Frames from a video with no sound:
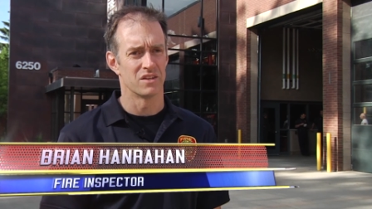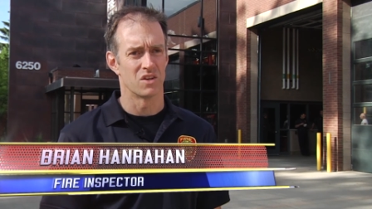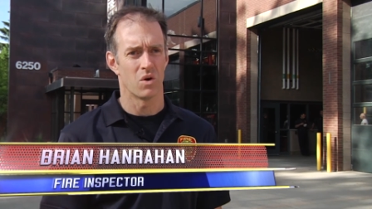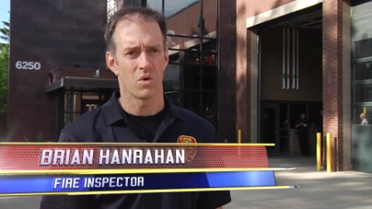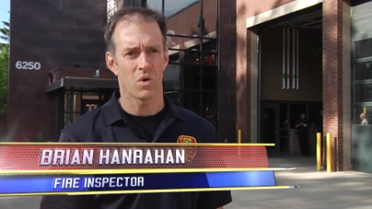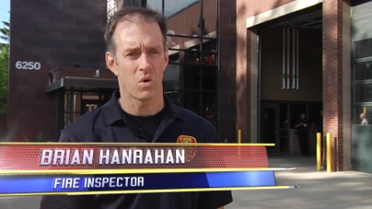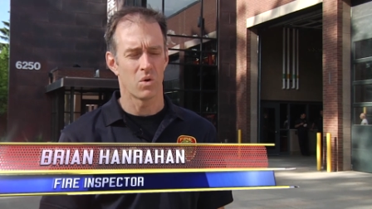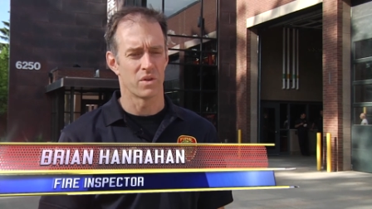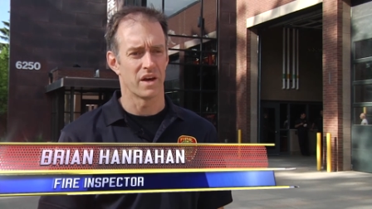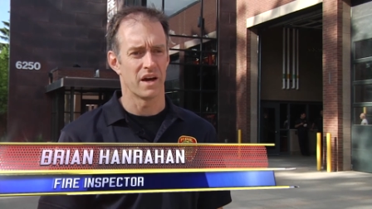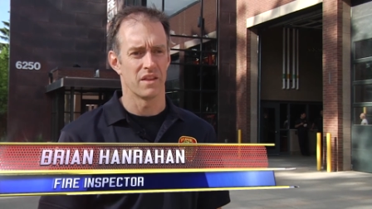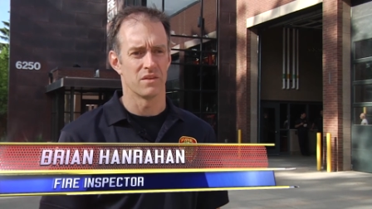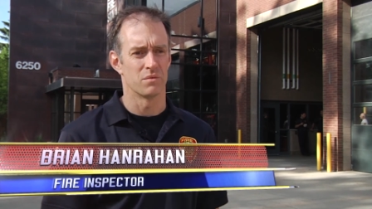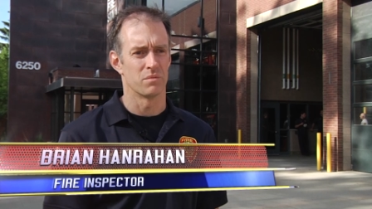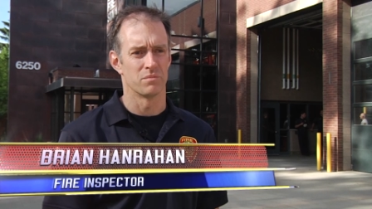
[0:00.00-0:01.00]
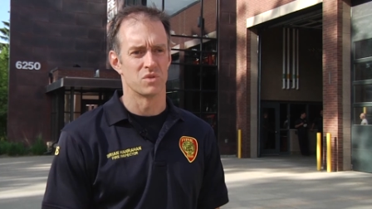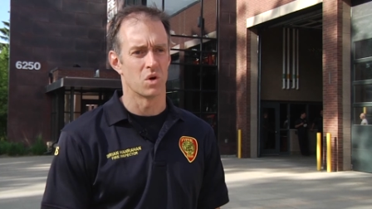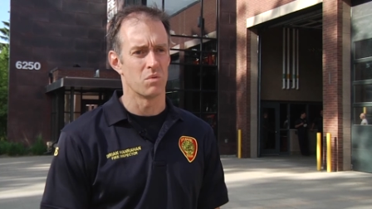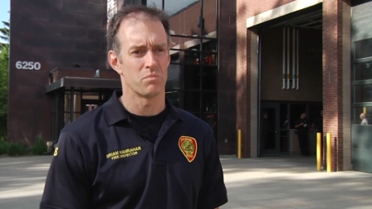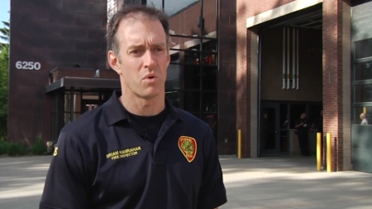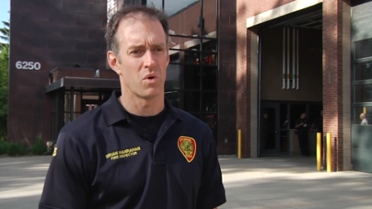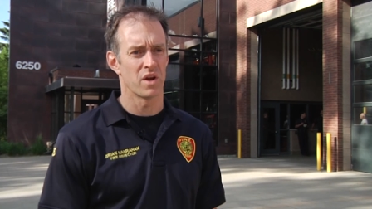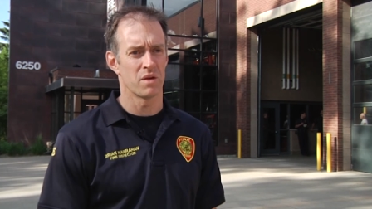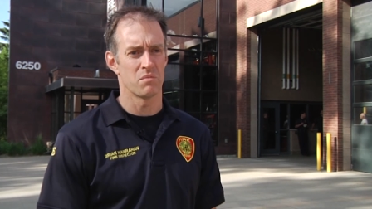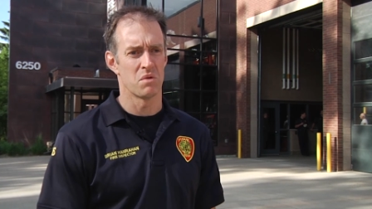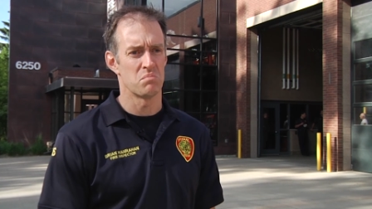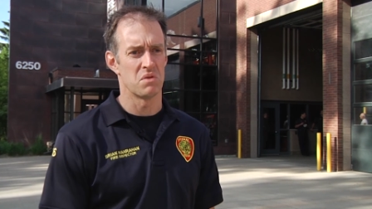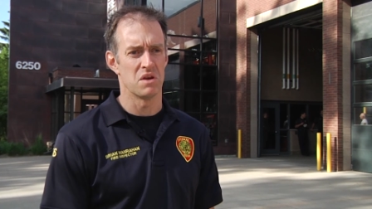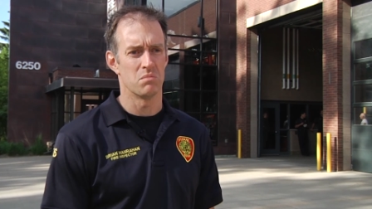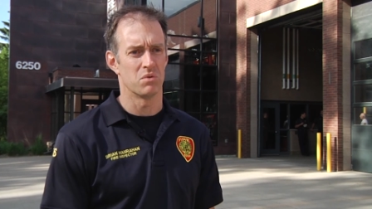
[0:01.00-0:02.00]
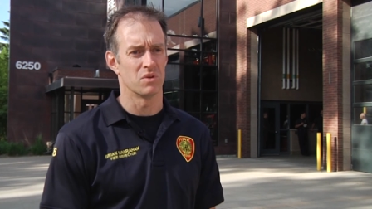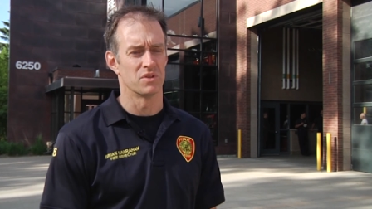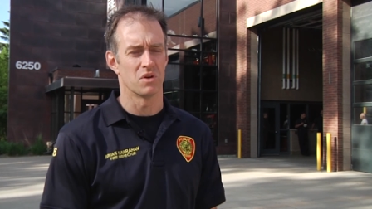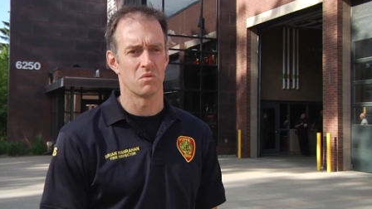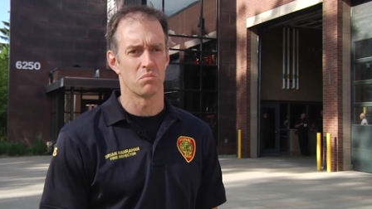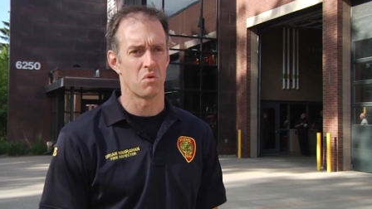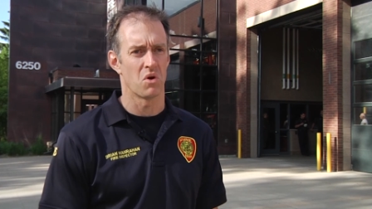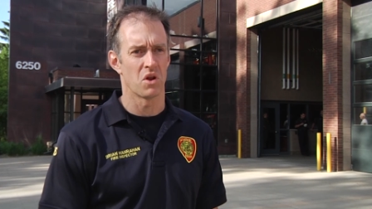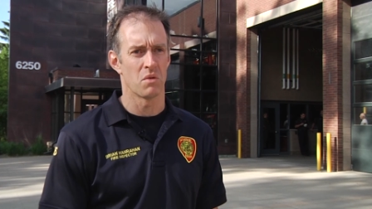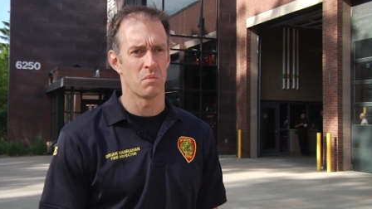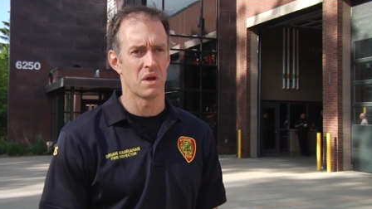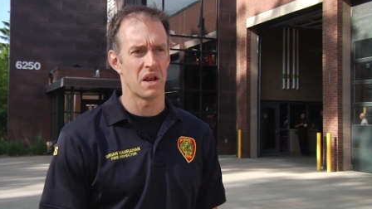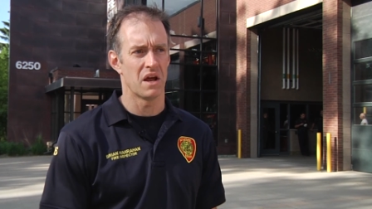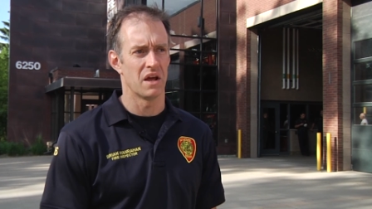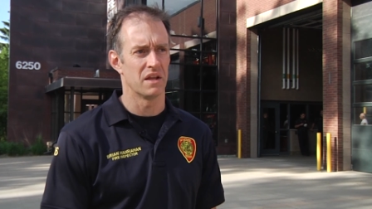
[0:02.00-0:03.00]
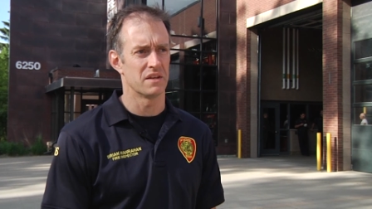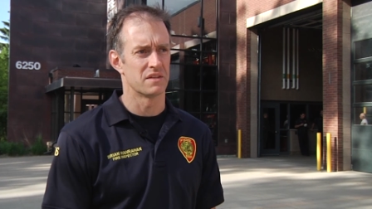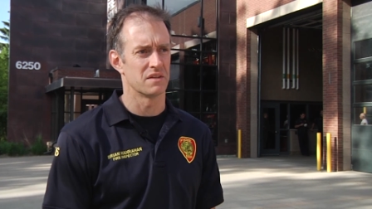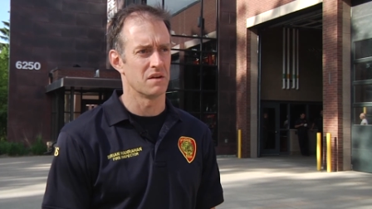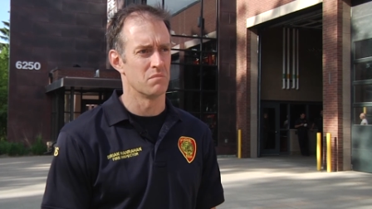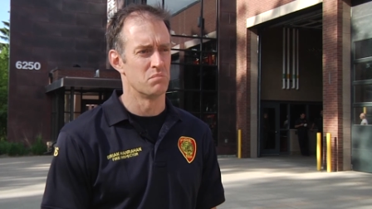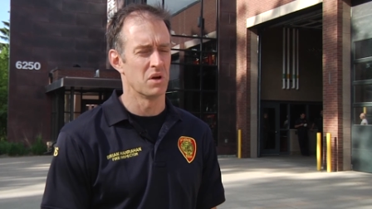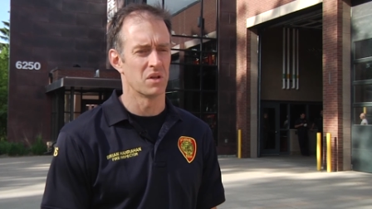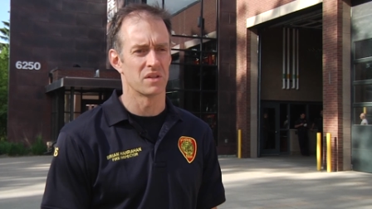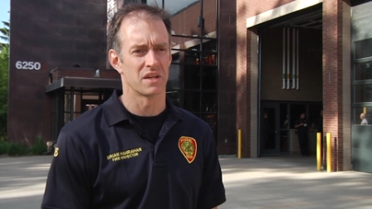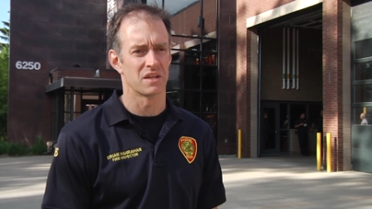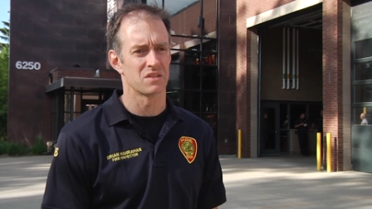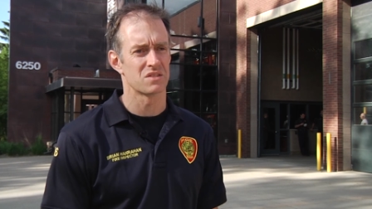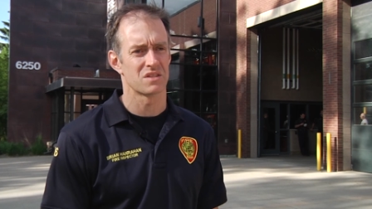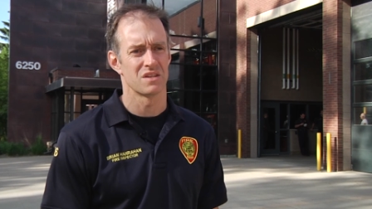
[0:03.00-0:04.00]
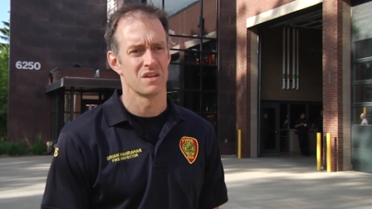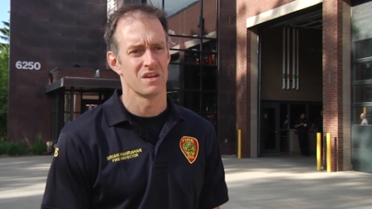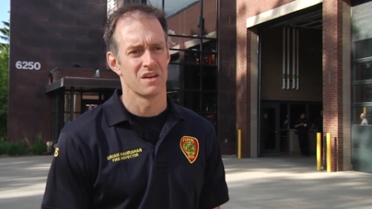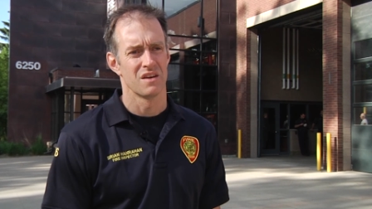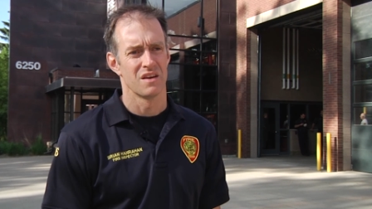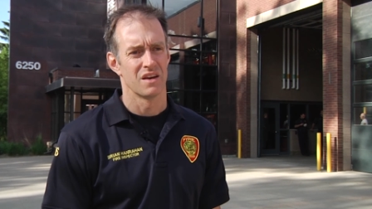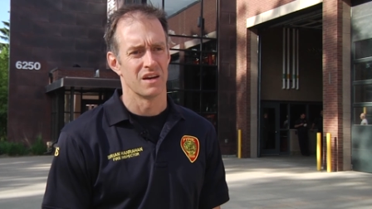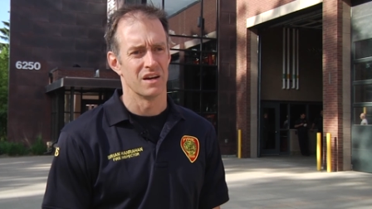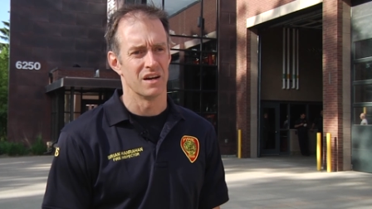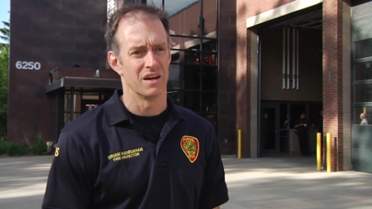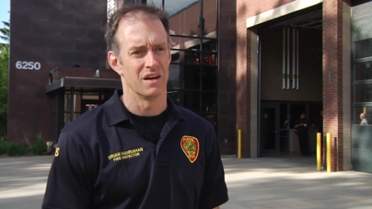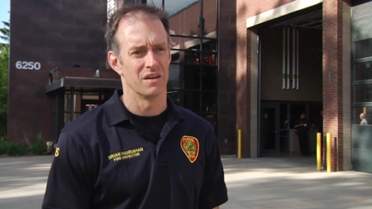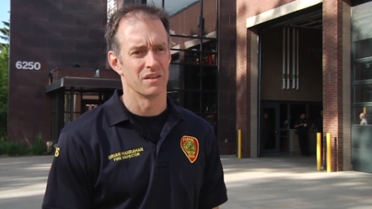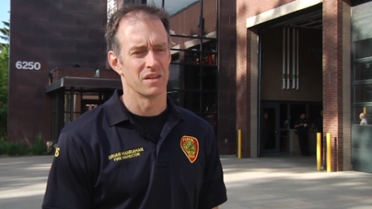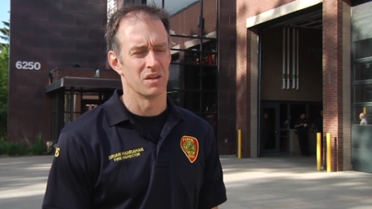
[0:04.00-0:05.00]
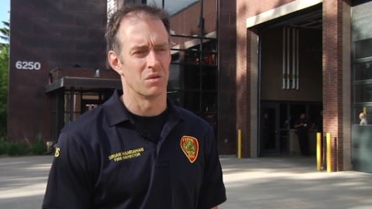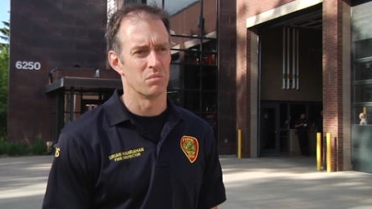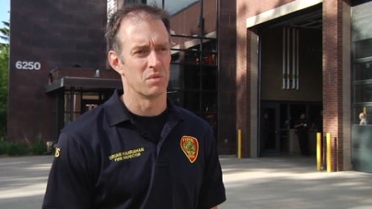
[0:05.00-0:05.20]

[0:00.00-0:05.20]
Don't hold on them. Don't point them at people. Don't point them at, at uh, buildings. Uh, you know,